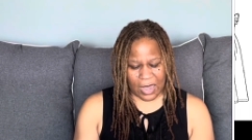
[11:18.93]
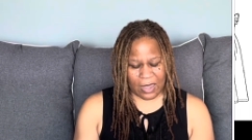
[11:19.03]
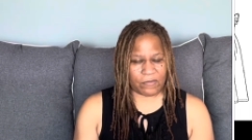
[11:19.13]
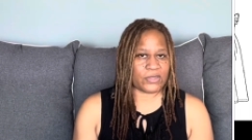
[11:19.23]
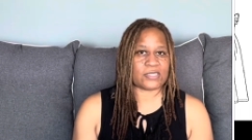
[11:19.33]

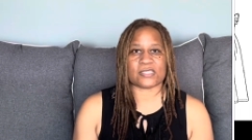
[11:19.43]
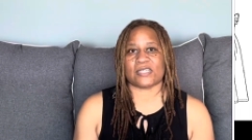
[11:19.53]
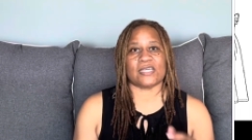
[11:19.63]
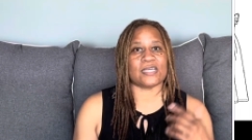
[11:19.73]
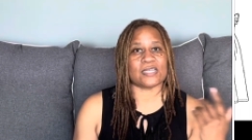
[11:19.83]

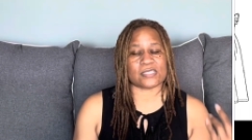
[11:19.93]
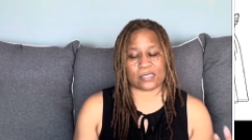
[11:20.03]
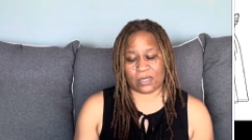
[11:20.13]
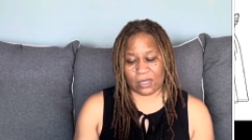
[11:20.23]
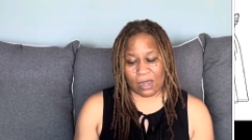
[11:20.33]
Obviously it's
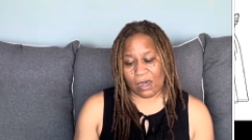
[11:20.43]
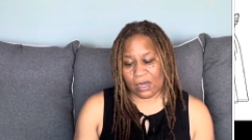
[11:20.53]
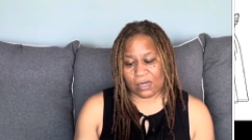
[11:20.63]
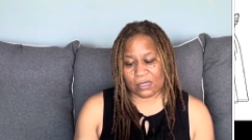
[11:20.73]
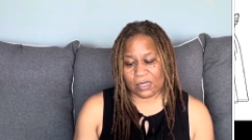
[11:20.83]

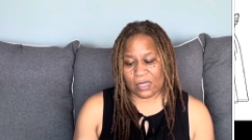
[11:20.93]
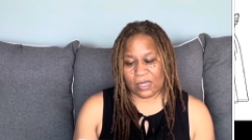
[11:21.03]
long.